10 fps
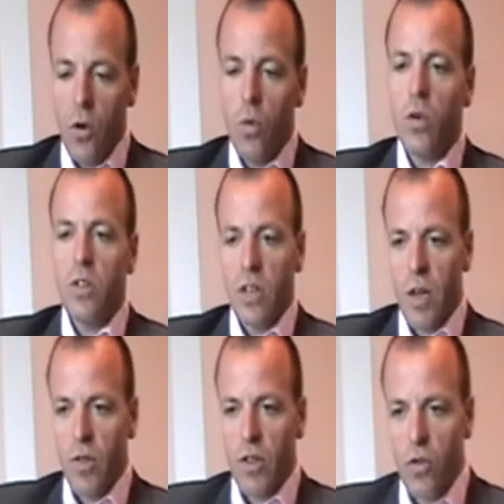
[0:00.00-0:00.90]
in order to
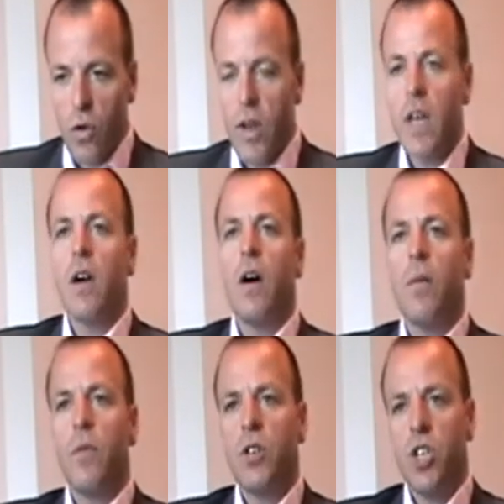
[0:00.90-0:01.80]
give her the sort of
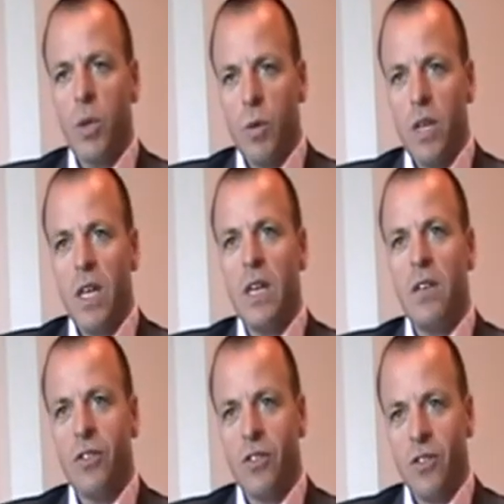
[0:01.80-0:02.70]
income that she would
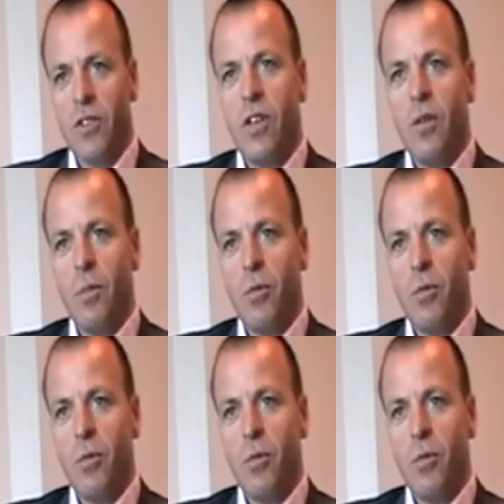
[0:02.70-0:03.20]
need to still keep